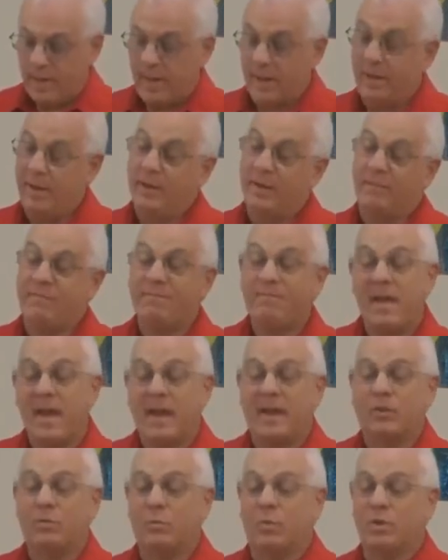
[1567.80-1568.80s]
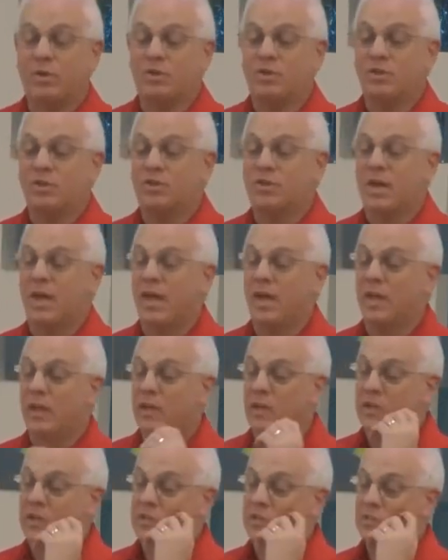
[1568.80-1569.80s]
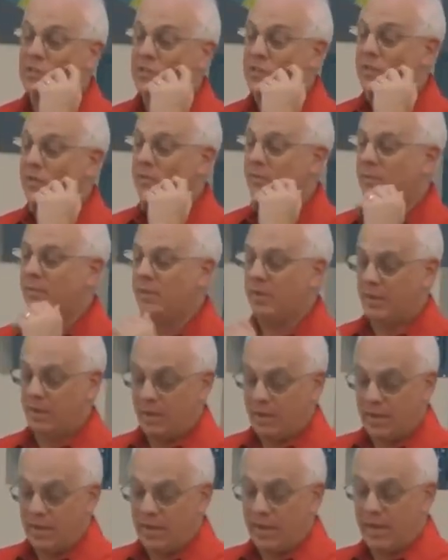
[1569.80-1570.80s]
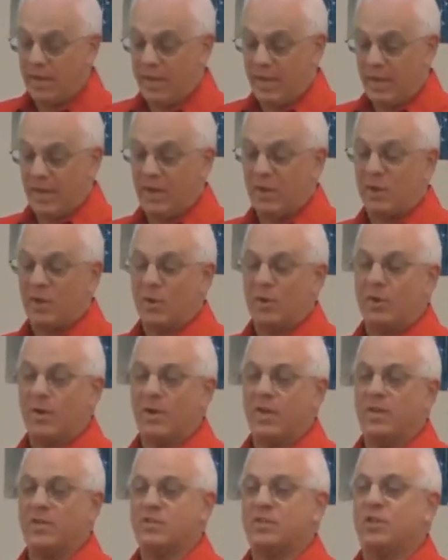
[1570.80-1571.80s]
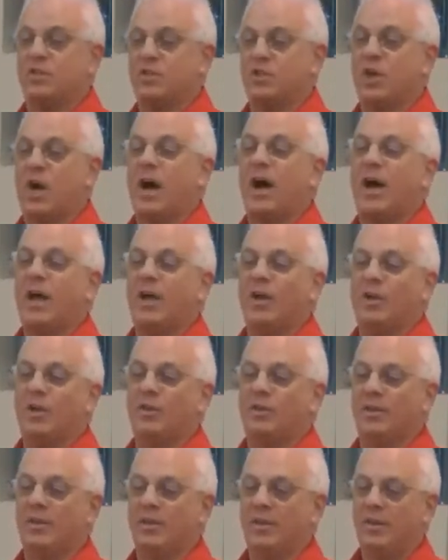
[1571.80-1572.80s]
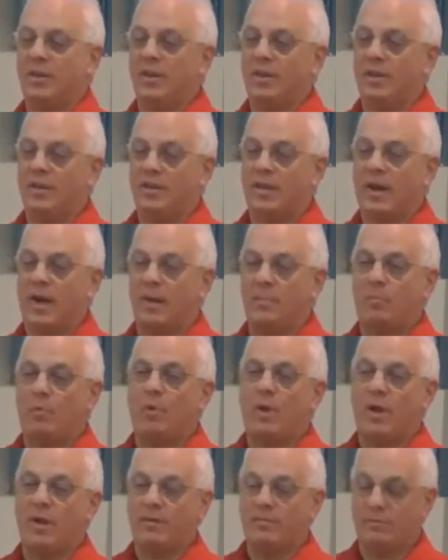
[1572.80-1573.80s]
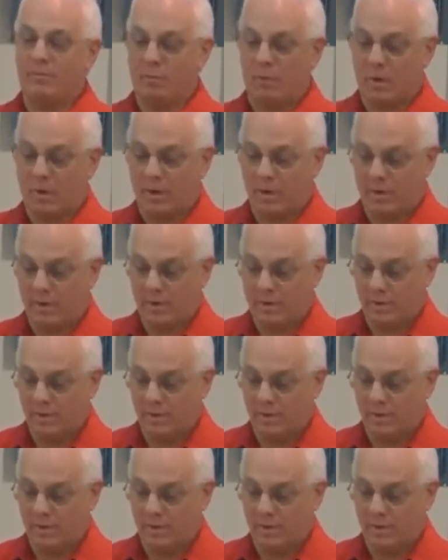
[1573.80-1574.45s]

And in effect, what she's saying is, Here is the child that I prayed for.